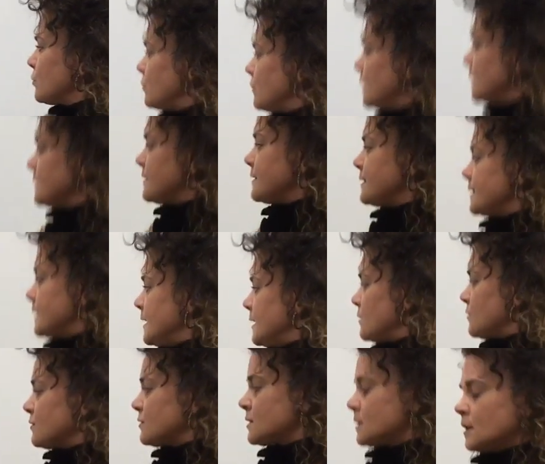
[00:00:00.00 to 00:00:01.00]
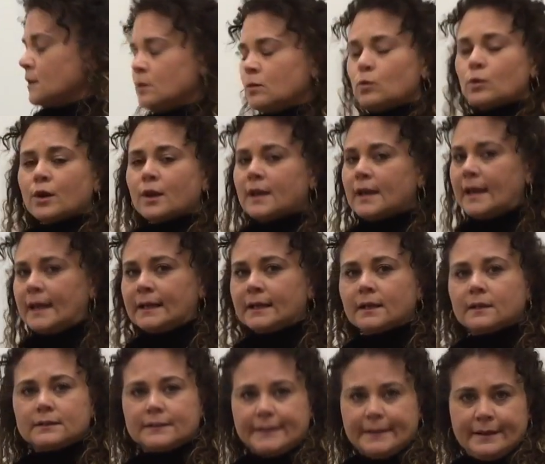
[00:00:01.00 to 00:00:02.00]
through these tiers
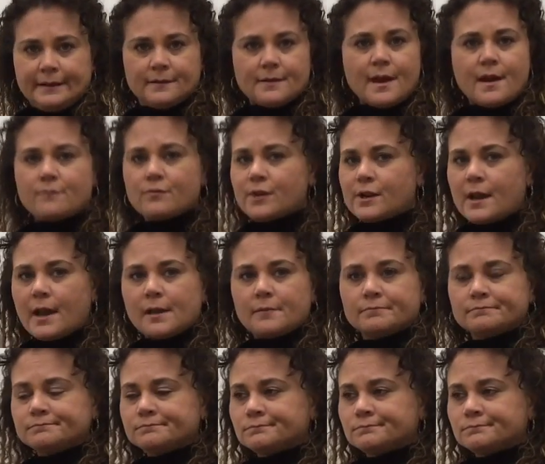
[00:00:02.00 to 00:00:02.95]
organically every day.